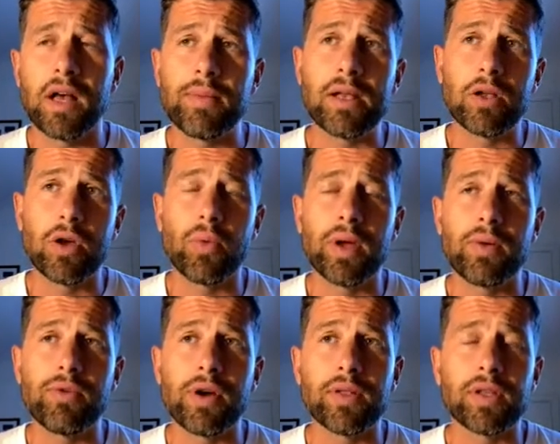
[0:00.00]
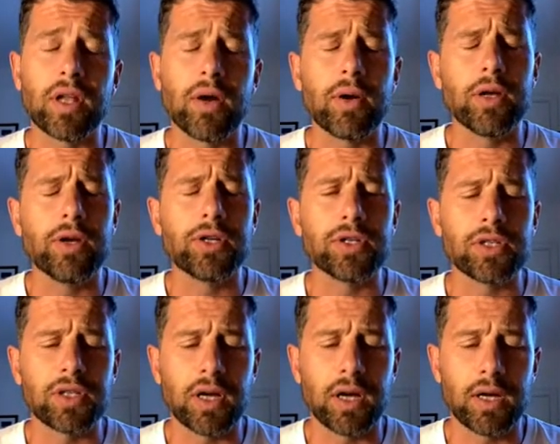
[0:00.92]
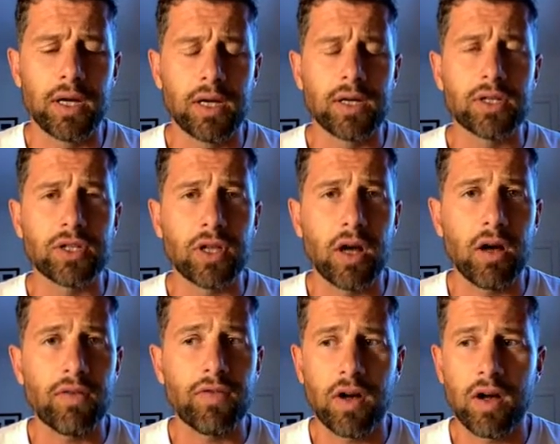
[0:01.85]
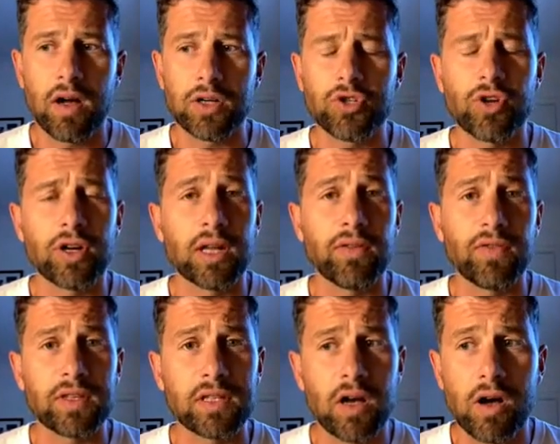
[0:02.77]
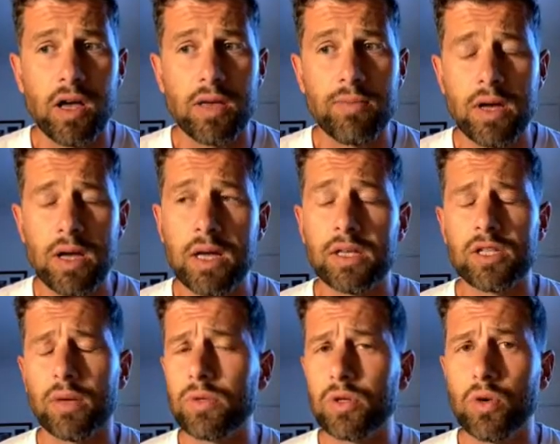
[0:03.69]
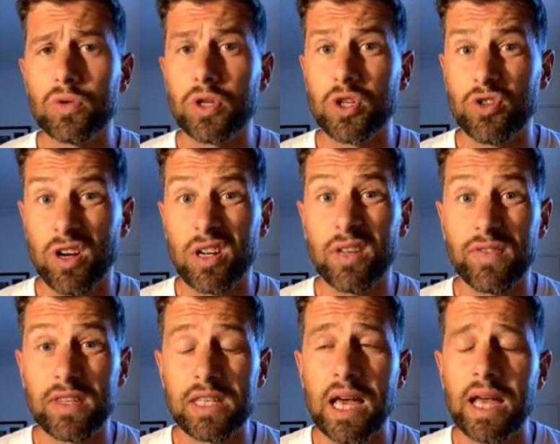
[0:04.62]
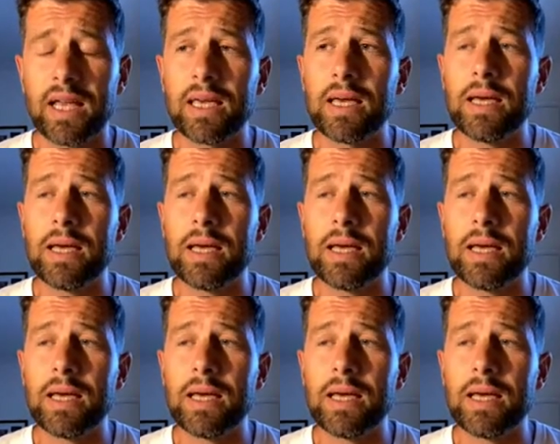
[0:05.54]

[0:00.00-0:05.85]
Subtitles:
I mean, look, we're under no illusions that staff are struggling for time. Some schools are struggling for tech.